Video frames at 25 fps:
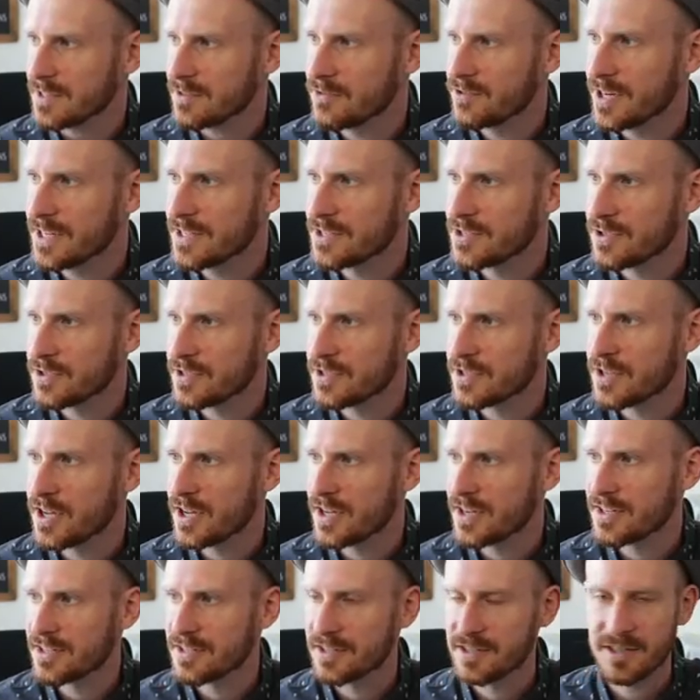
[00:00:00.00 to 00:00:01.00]
right? So it's
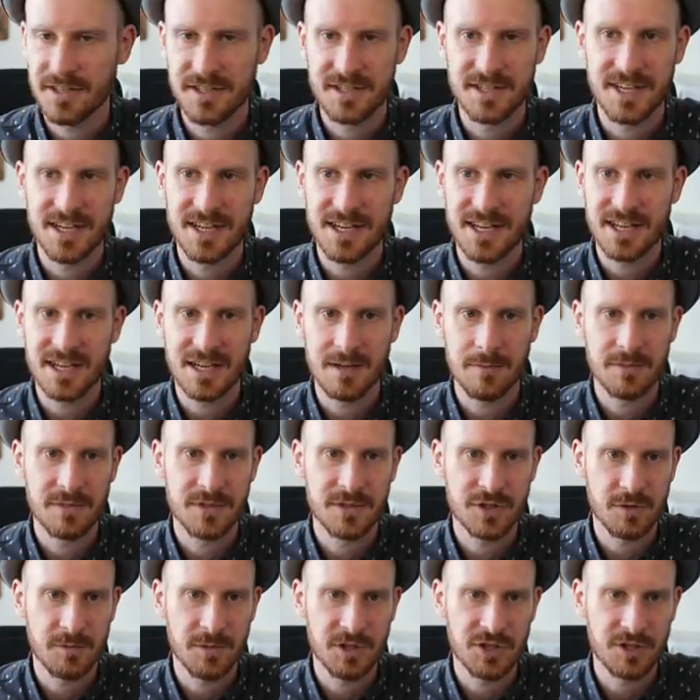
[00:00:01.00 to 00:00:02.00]
not, not taking
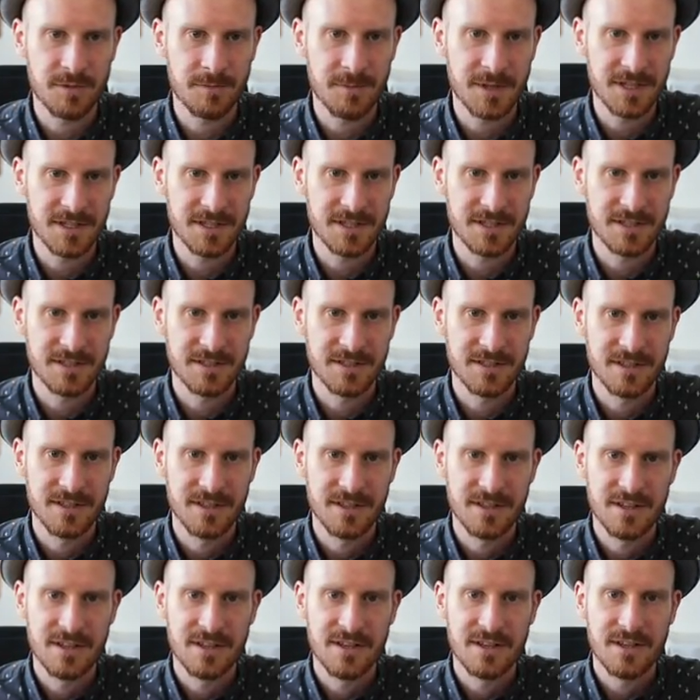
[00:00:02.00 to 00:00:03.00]
up so much space.
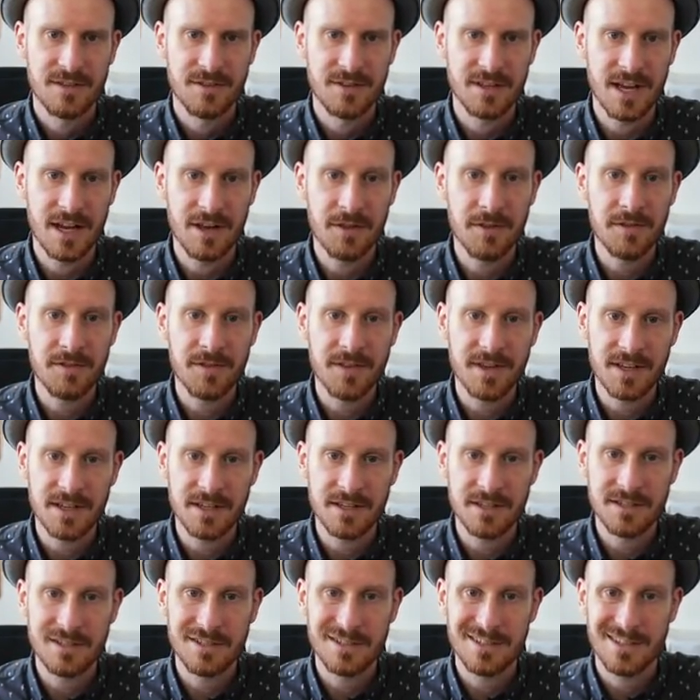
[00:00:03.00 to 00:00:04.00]
The other thing
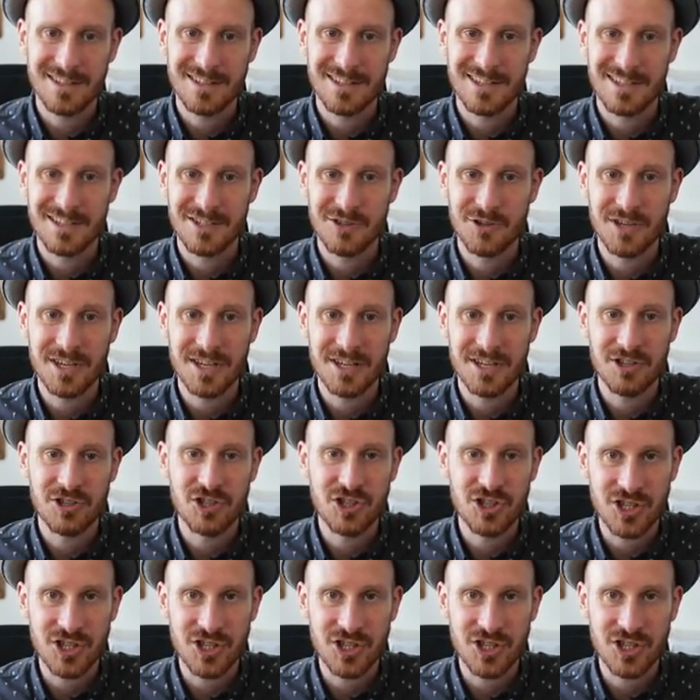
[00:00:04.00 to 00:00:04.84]
is you can